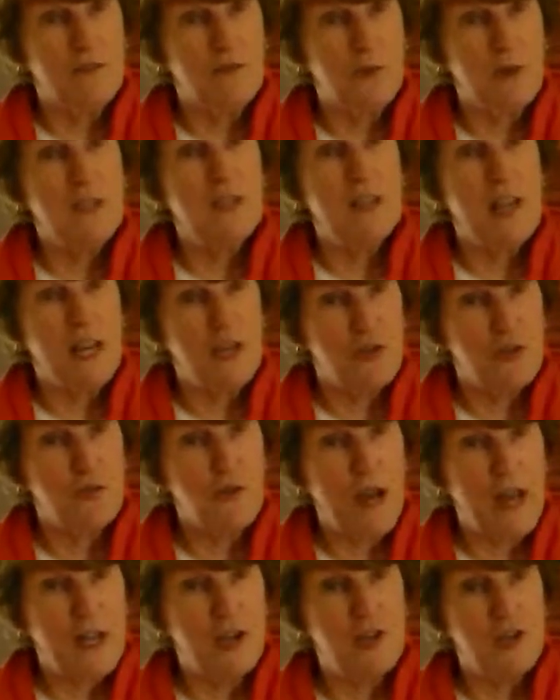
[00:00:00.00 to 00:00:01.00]
three-state
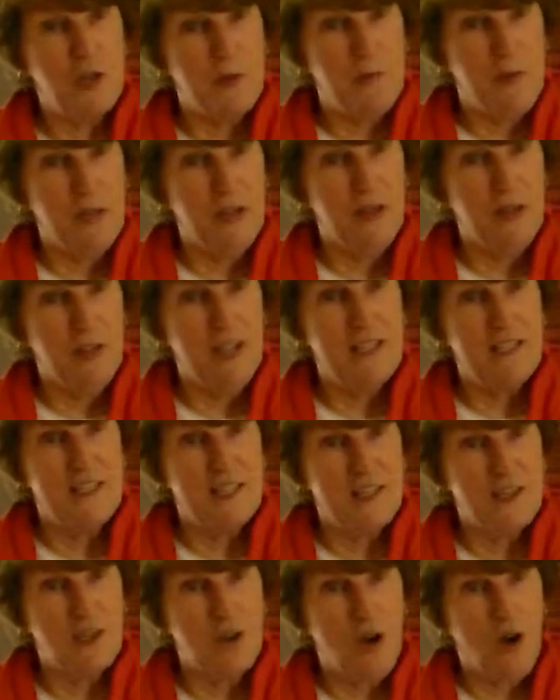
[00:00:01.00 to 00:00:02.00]
strategy bill,
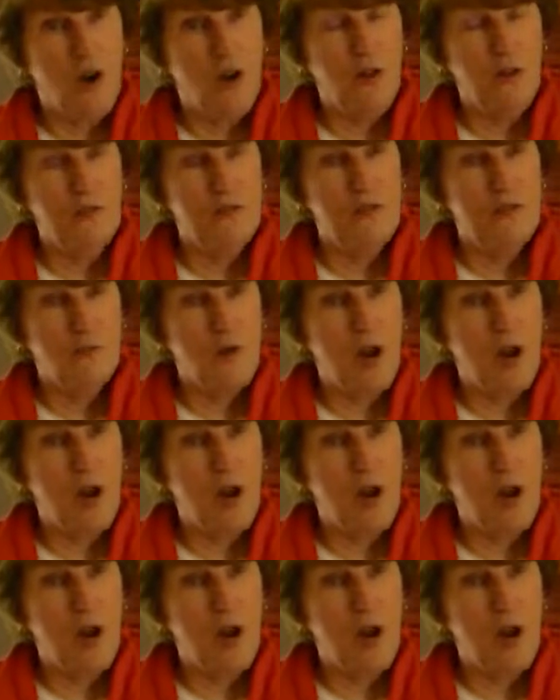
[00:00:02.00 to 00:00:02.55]
as it's called,